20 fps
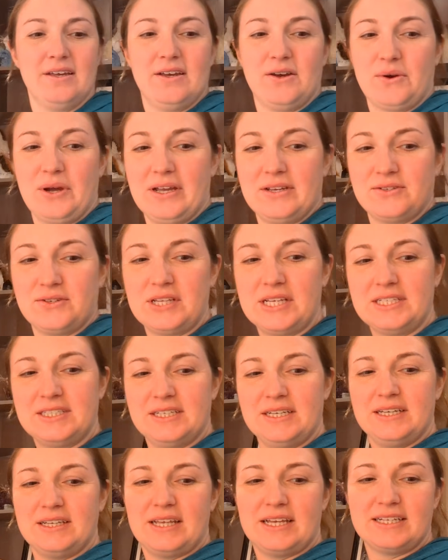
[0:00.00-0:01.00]
Okay, so that's
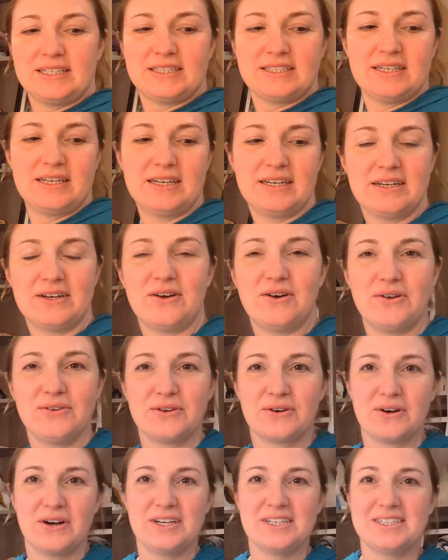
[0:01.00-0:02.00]
it. That's all
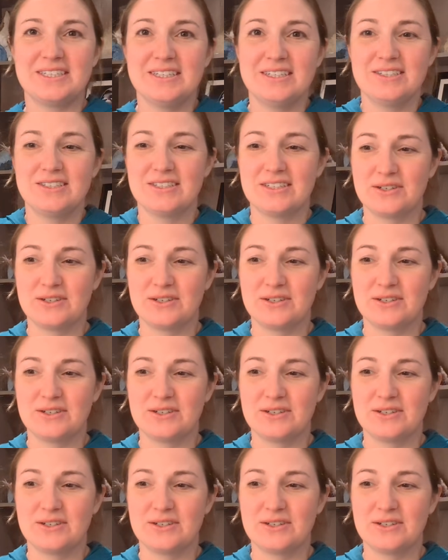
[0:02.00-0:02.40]
the cross stitch.